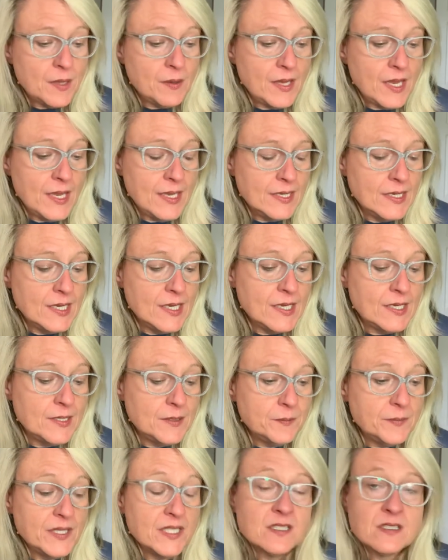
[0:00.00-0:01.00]

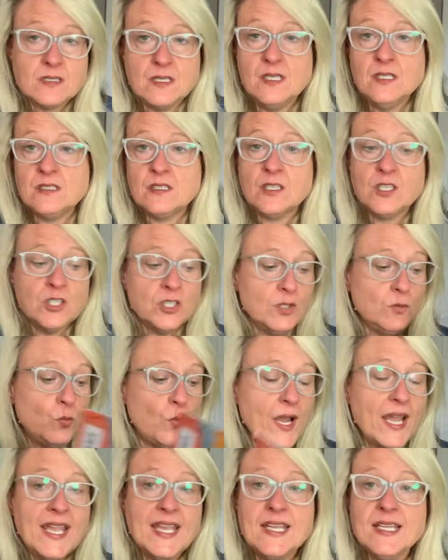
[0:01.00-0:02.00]
And it's a good
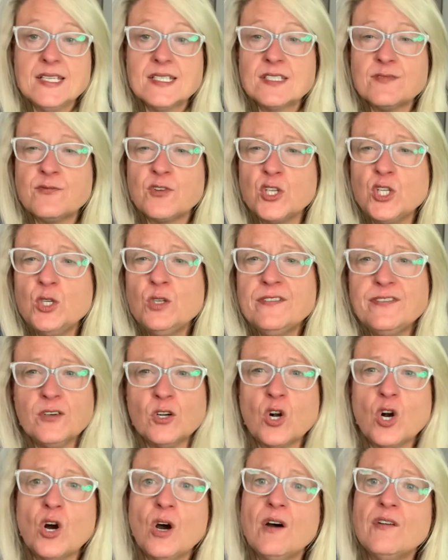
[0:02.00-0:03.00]
way for you to feel
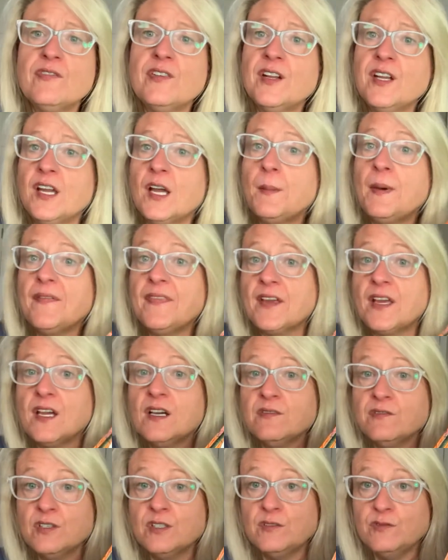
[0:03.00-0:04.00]
confident about the
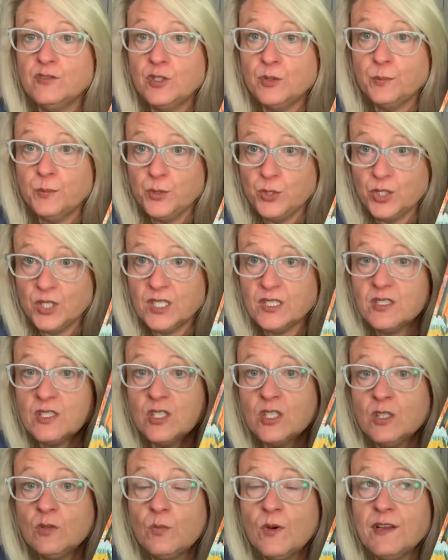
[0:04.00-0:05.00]
cover of your book. It's a
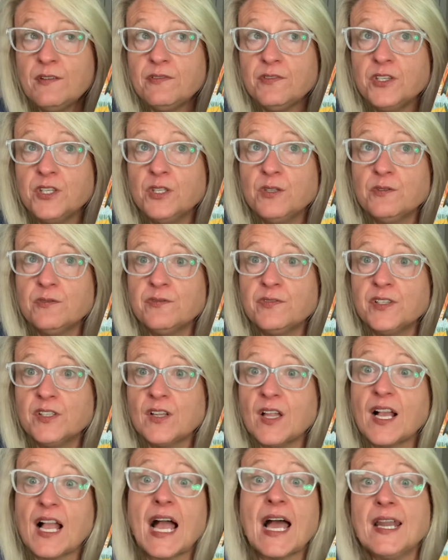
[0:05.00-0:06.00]
good way for you to feel
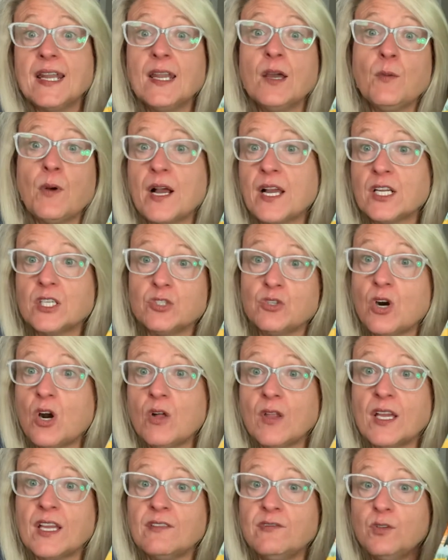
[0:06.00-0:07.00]
like, I know I can draw.
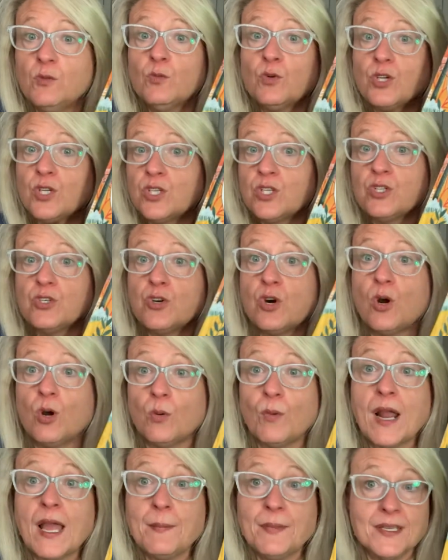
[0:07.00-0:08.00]
Like if you wanted to draw a
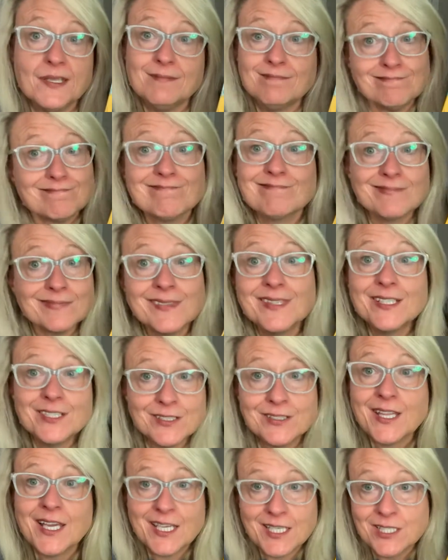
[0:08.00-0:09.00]
rabbit,
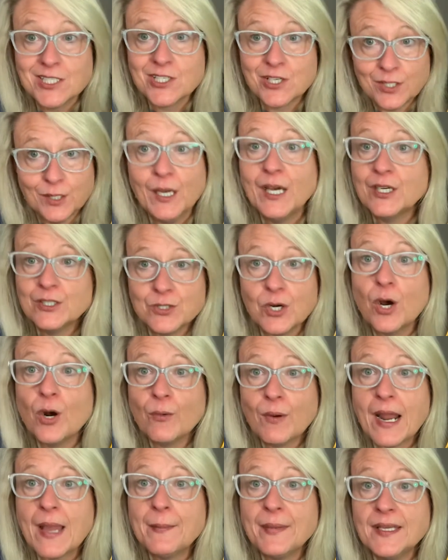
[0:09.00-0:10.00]
they can show you how to draw a
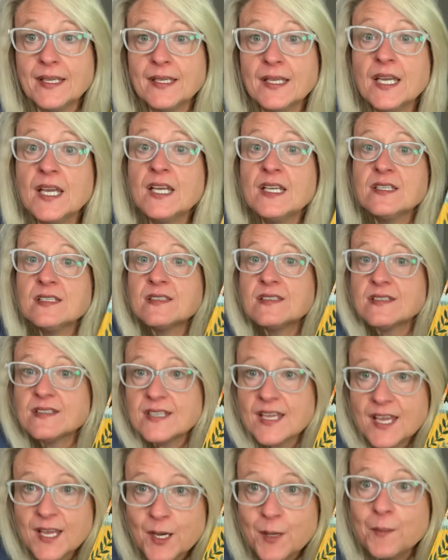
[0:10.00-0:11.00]
rabbit
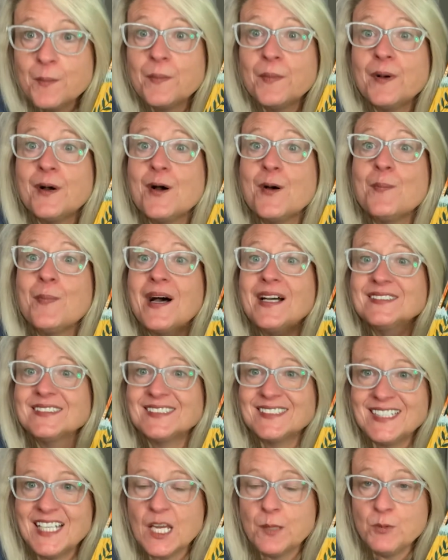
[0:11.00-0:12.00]
step by
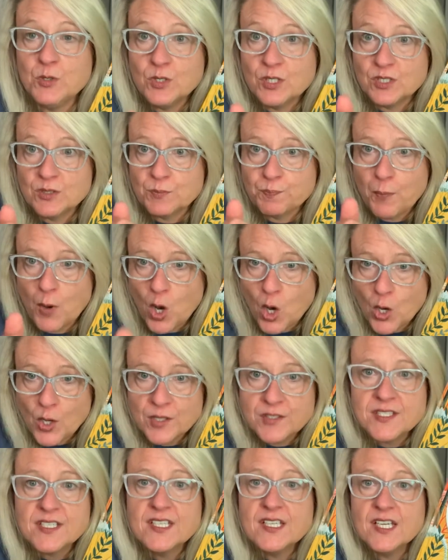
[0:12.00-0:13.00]
step. You can
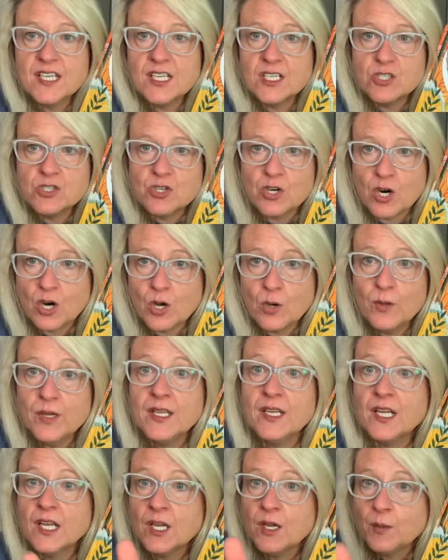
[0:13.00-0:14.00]
pause it and draw
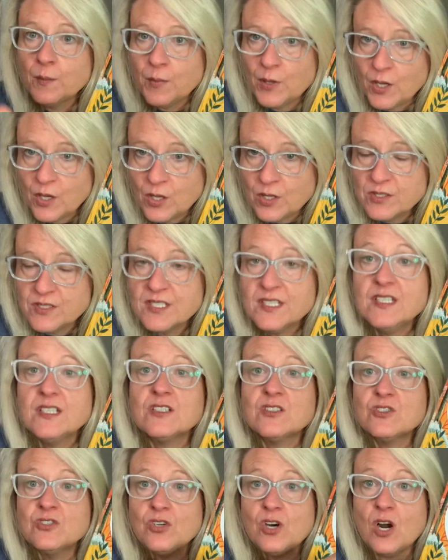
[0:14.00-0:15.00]
it, pause it,
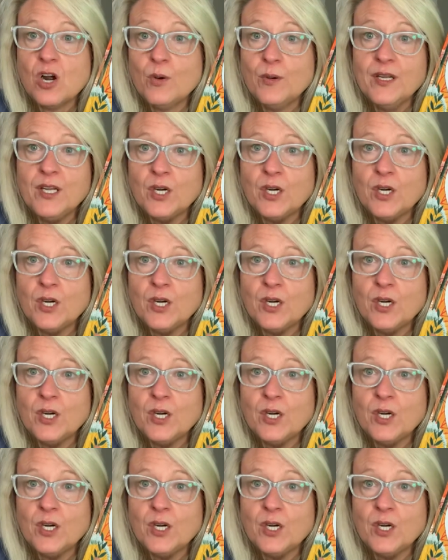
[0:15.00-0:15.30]
draw it,